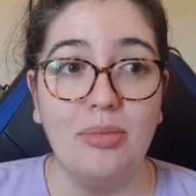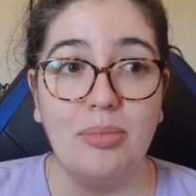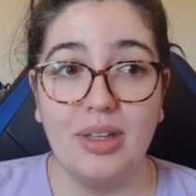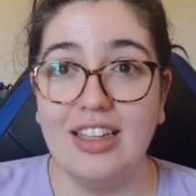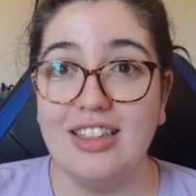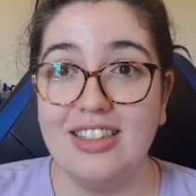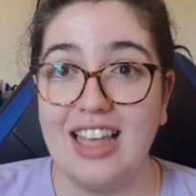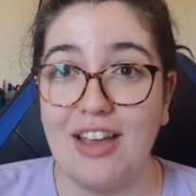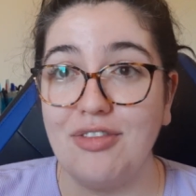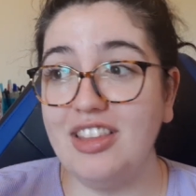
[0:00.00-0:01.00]
because
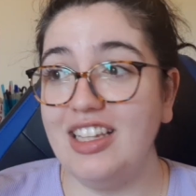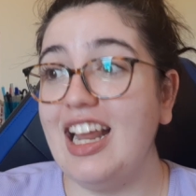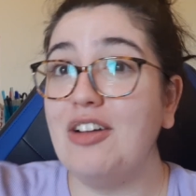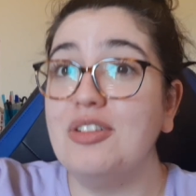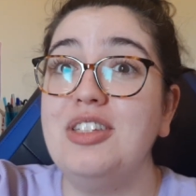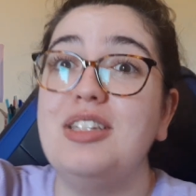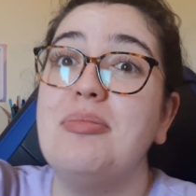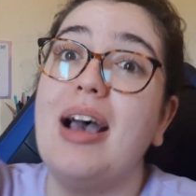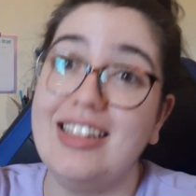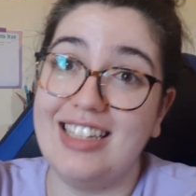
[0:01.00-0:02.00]
everything else is
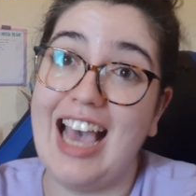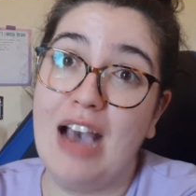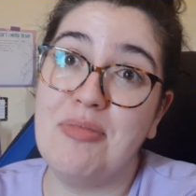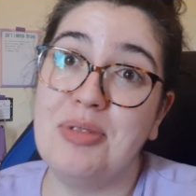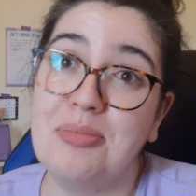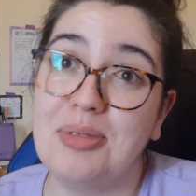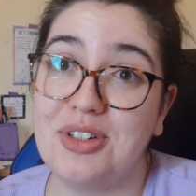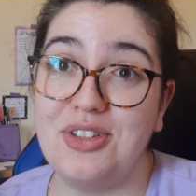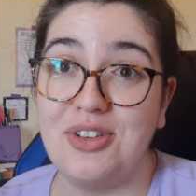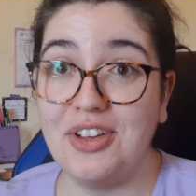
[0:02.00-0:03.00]
about to happen, but
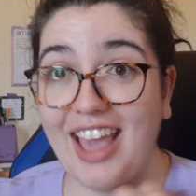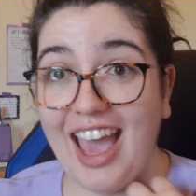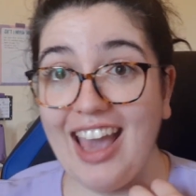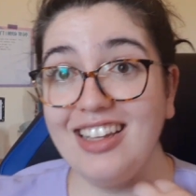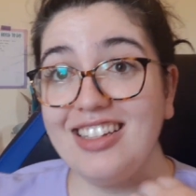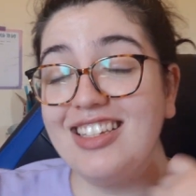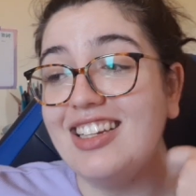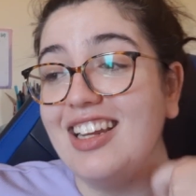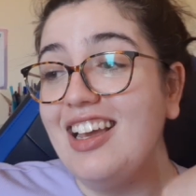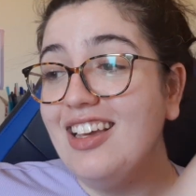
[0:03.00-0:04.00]
just not yet.
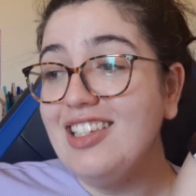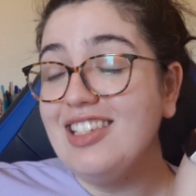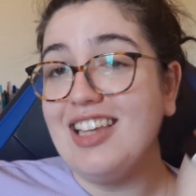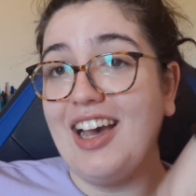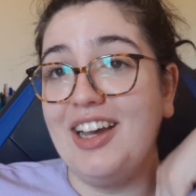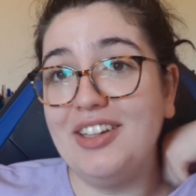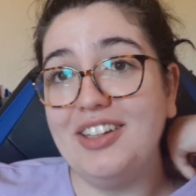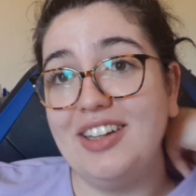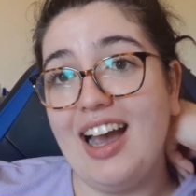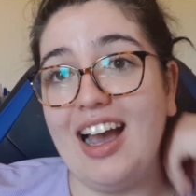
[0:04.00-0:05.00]
So,